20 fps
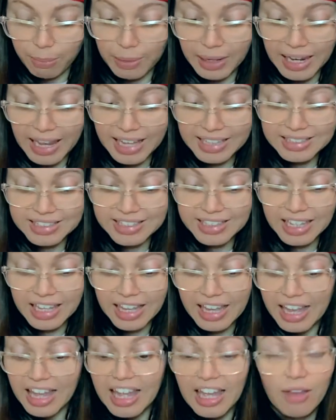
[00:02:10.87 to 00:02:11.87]
Let's
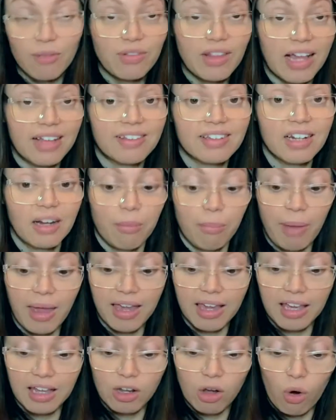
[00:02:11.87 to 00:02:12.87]
see if that's gonna
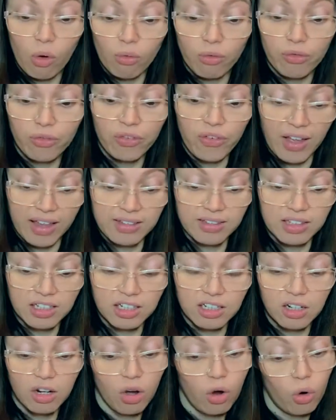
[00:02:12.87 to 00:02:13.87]
make it go
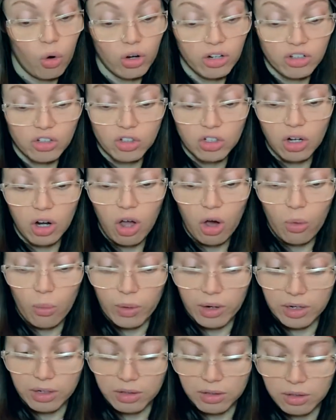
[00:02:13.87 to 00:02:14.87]
faster or
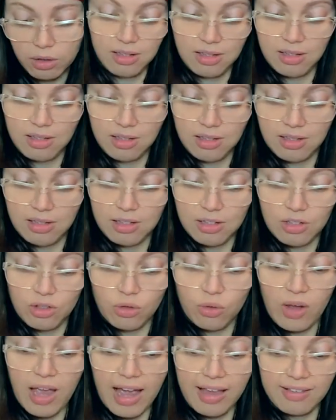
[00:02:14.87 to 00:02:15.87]
slower.
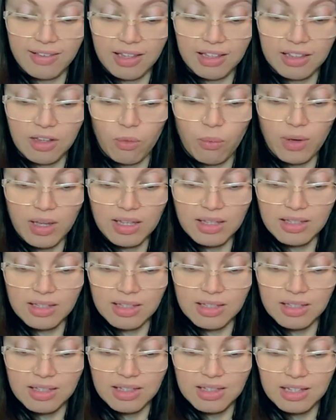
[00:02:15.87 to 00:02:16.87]
Do you guys think the
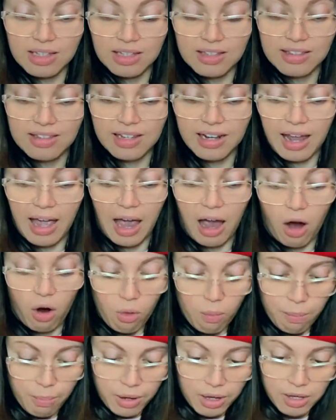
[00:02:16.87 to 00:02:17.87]
wings is gonna
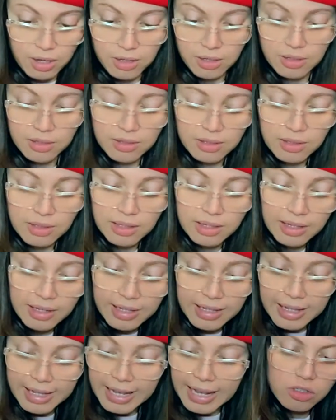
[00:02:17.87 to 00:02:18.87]
help?
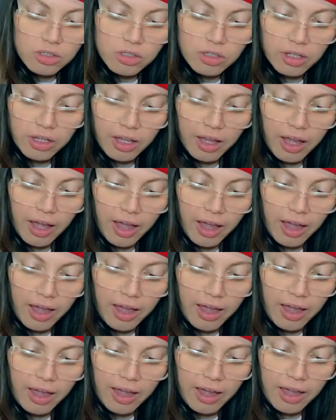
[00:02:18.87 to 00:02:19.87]

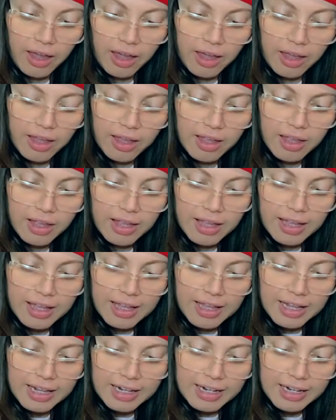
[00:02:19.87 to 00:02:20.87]
Okay,
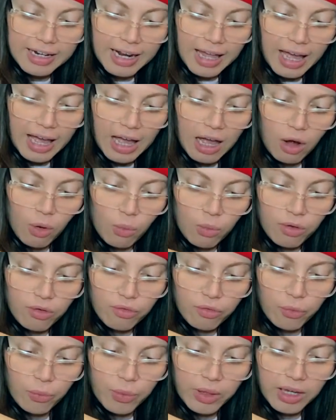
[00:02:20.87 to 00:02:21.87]
now
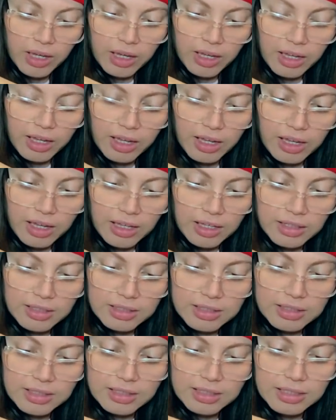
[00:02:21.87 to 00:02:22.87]
with
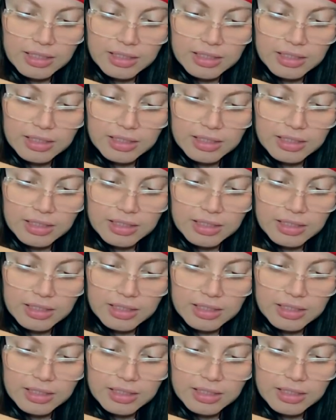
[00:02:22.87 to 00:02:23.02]
wings.